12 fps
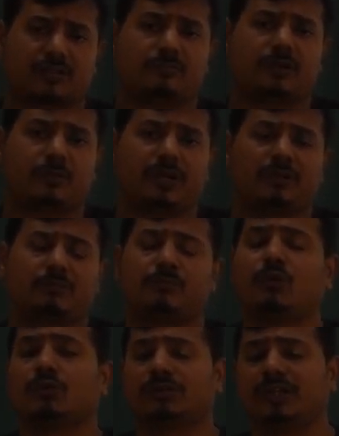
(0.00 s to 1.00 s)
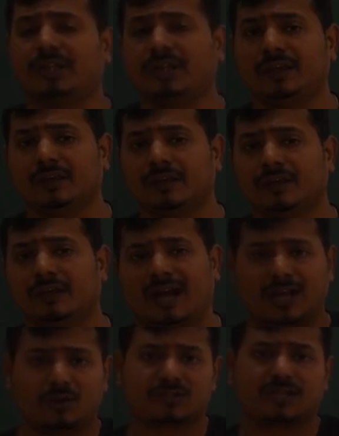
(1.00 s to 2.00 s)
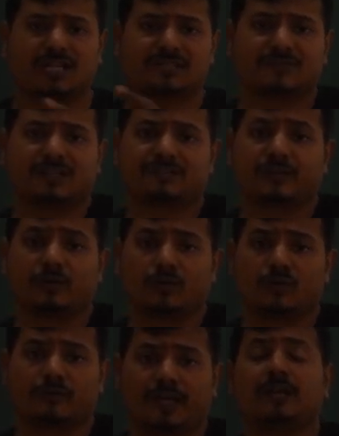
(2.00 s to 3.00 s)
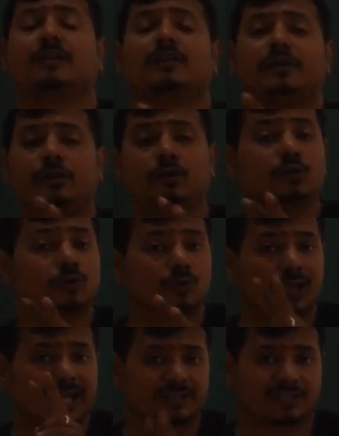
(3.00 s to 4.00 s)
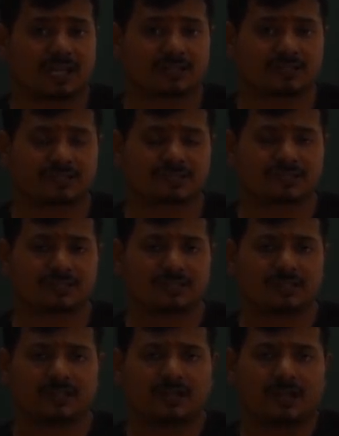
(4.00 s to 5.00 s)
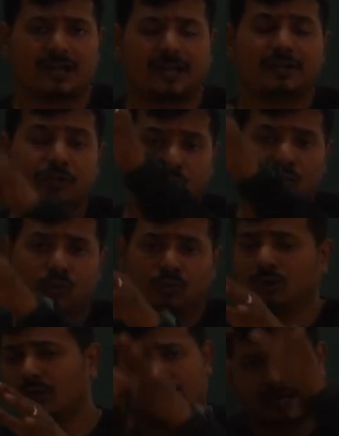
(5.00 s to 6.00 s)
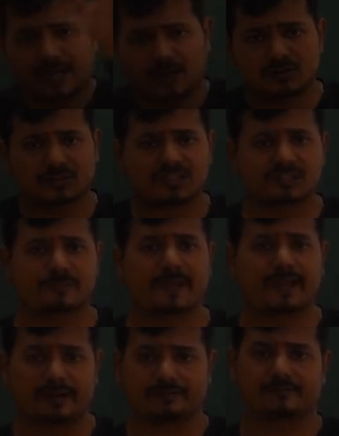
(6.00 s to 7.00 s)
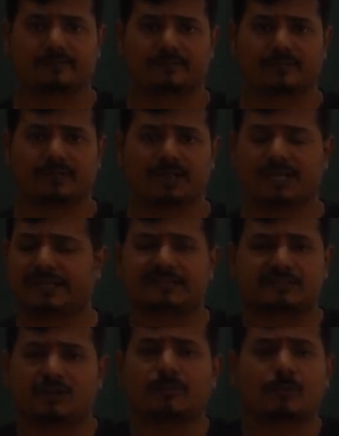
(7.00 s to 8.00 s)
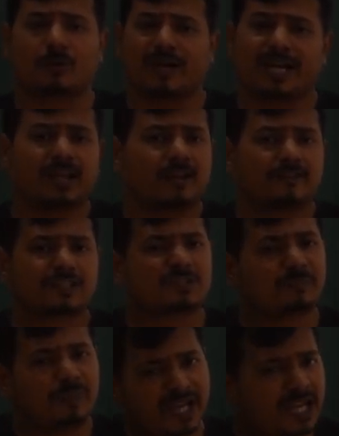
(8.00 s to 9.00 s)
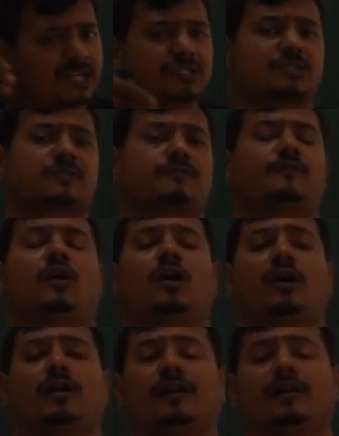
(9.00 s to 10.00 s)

between both the halogen as well as the nucleophile due to like charges. And two, halogen is big. It does not provide enough space for